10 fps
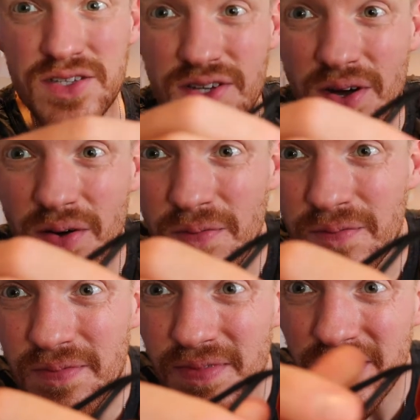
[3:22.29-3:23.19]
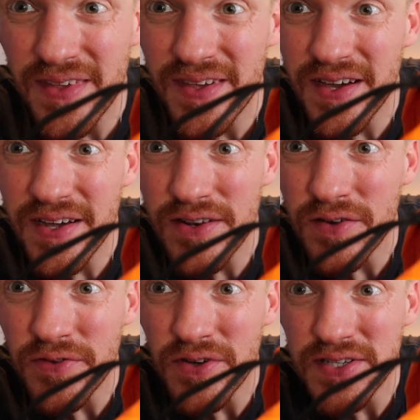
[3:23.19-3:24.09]
So I don't
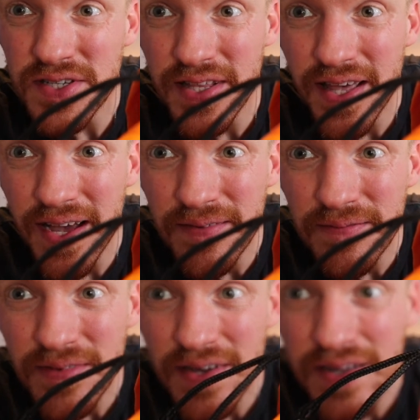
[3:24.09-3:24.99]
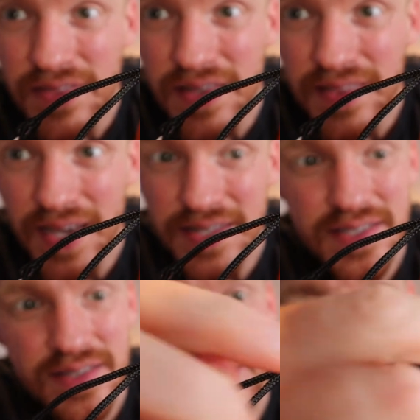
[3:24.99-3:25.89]
know if you can see that. I think
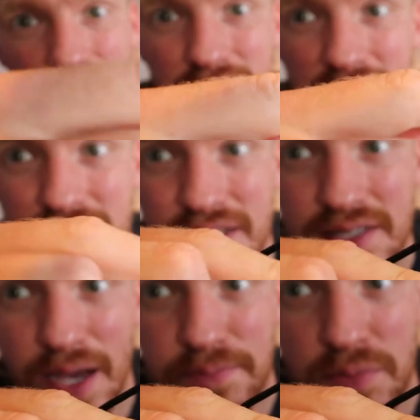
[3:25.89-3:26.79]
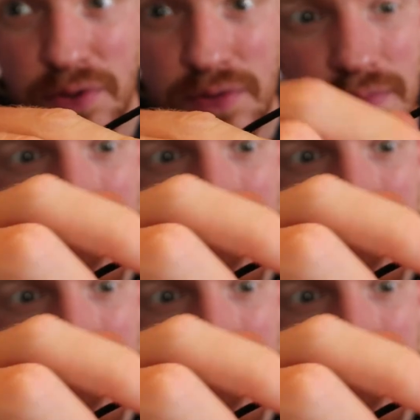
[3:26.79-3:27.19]
that's acceptable.